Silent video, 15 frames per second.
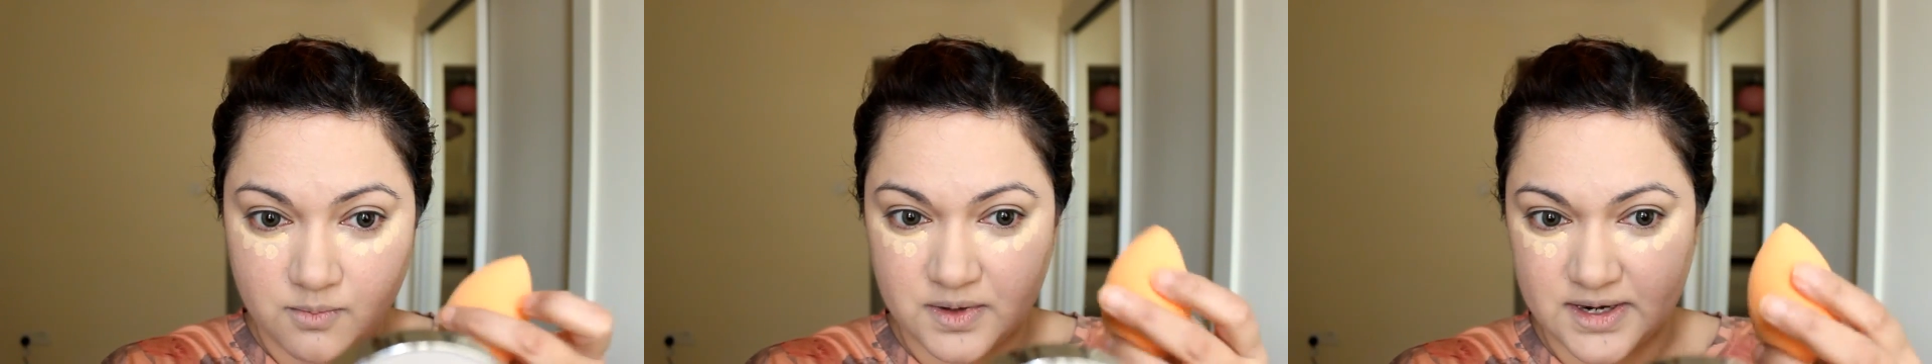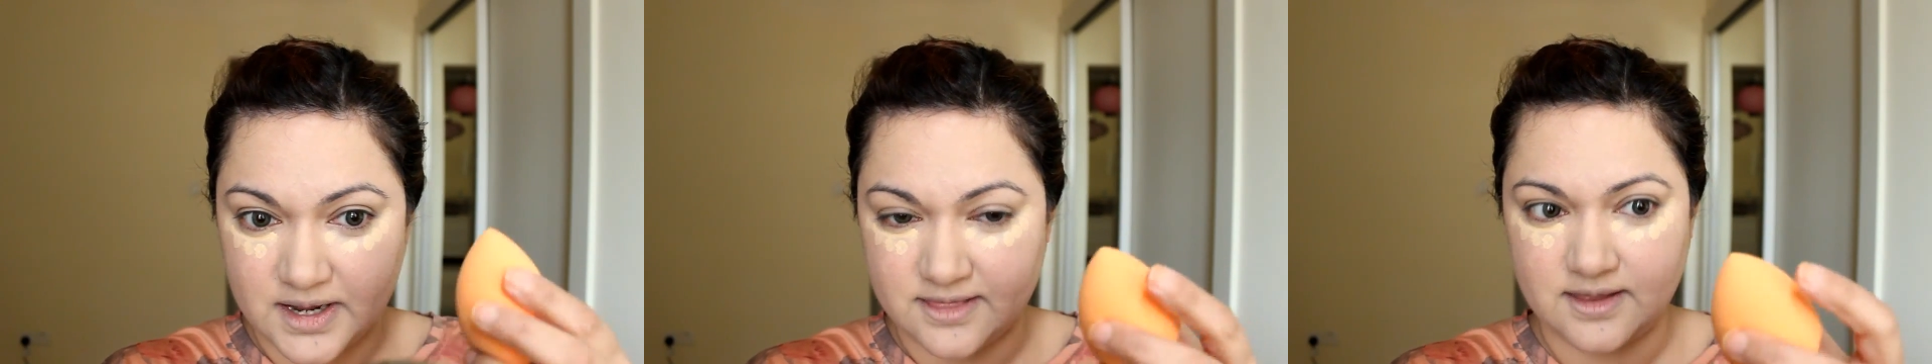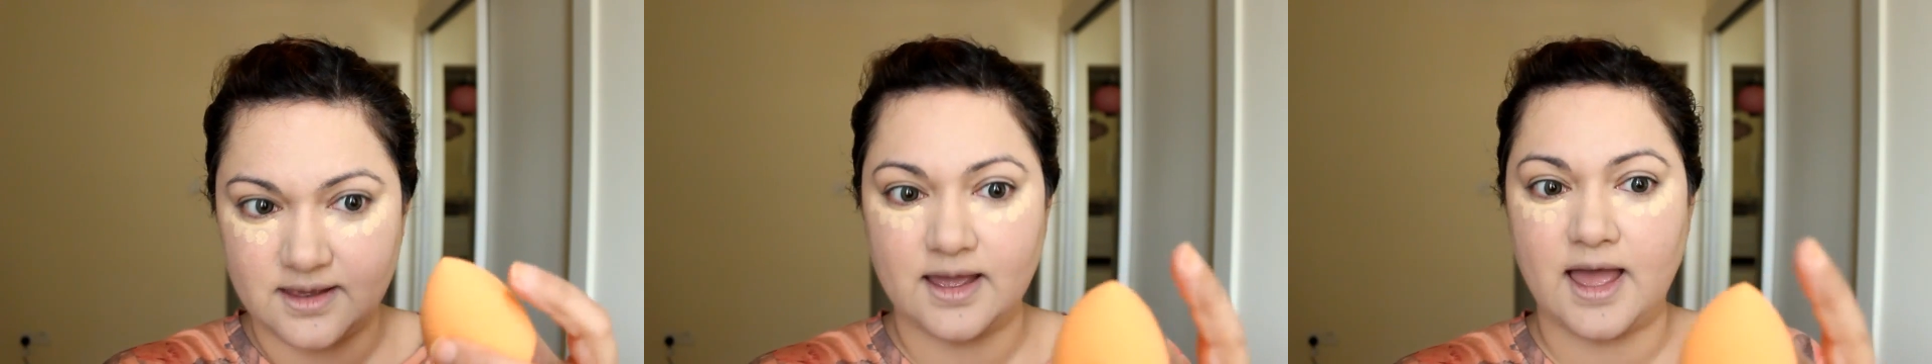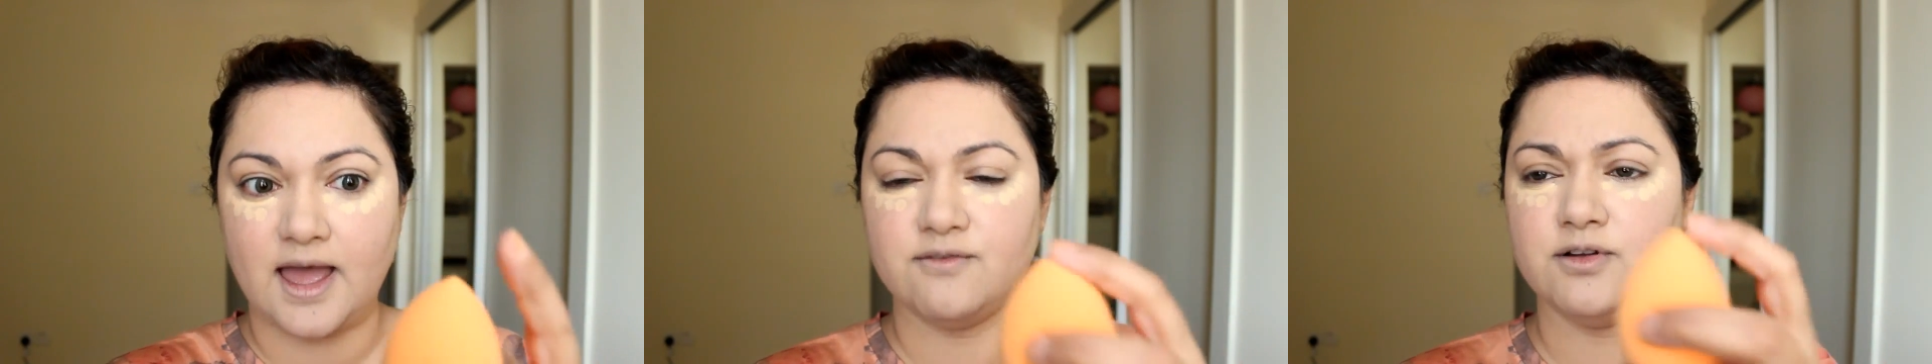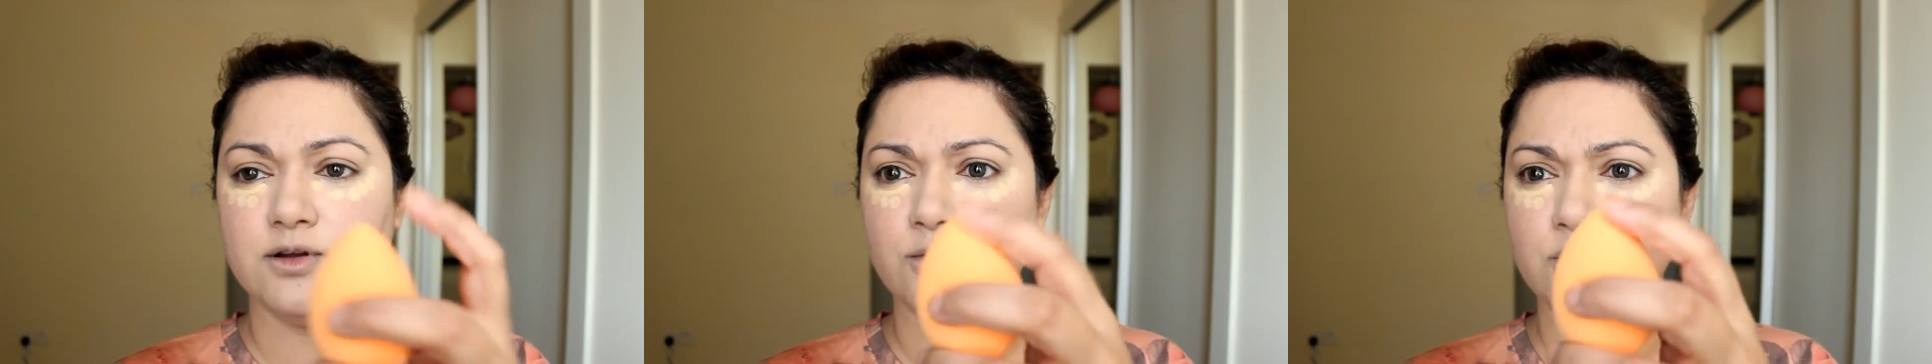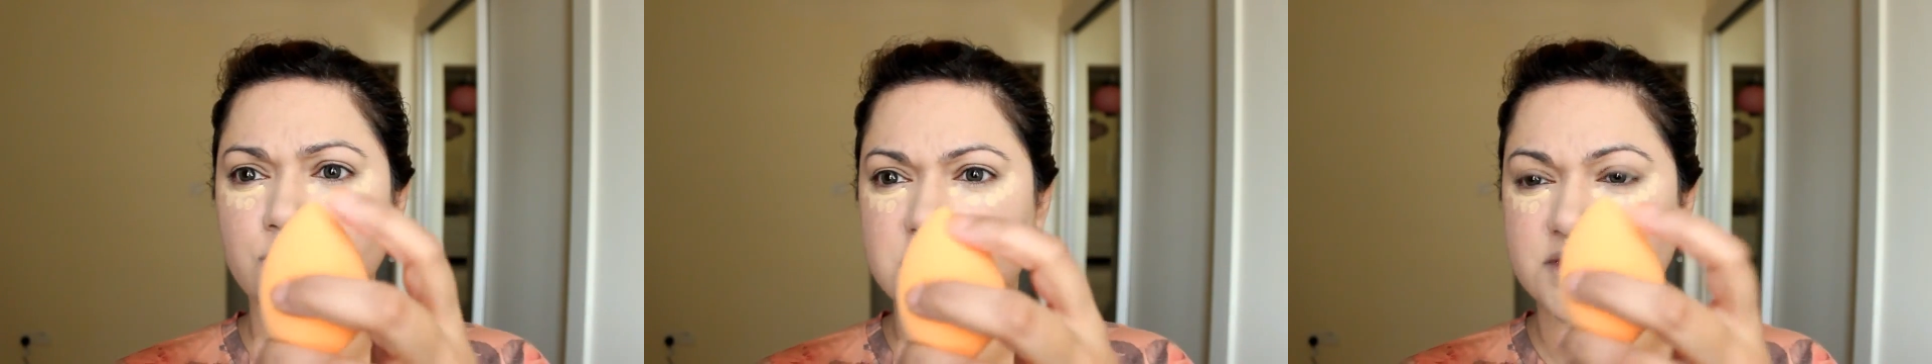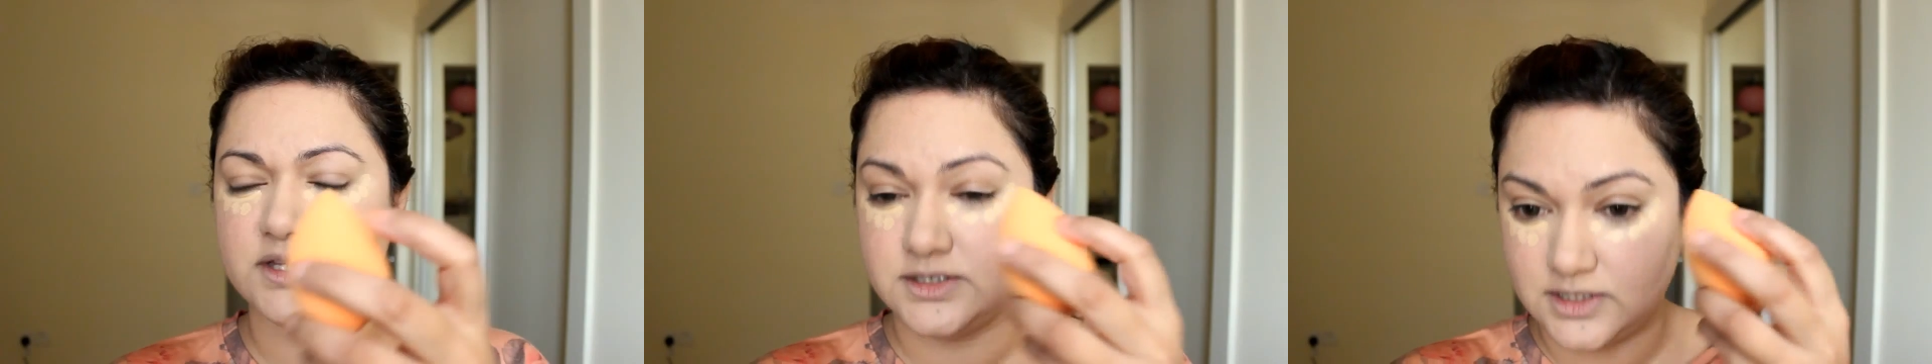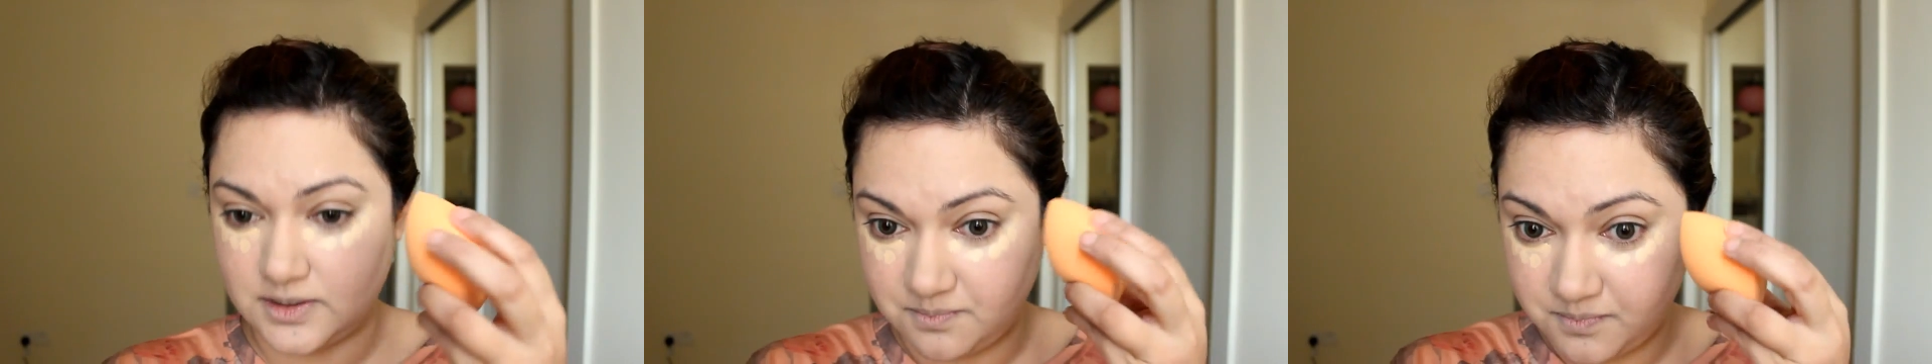but I think I will go with
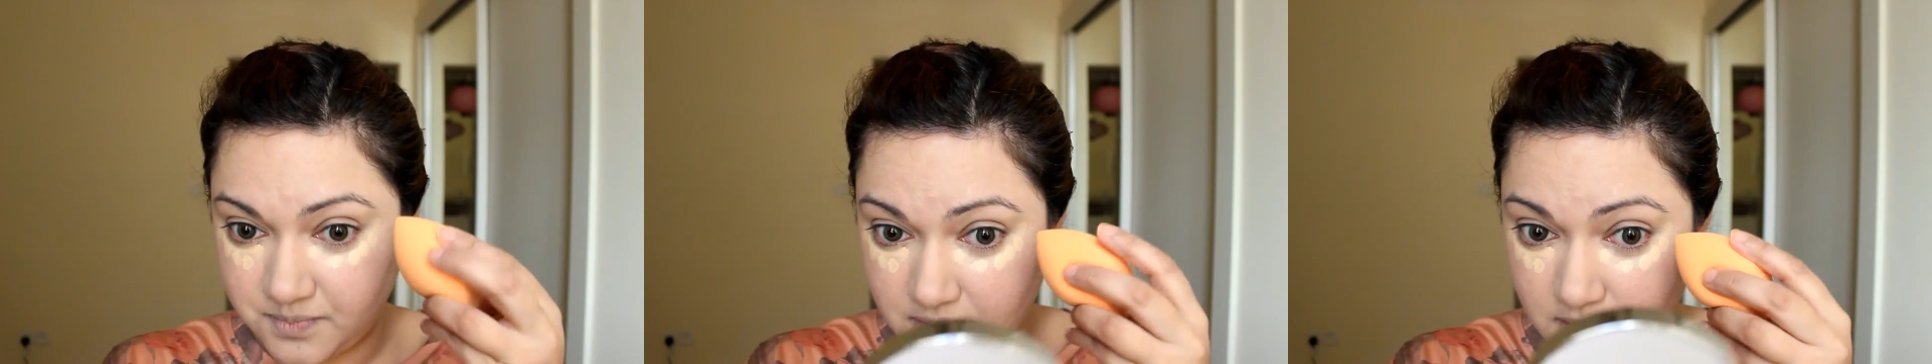the tip.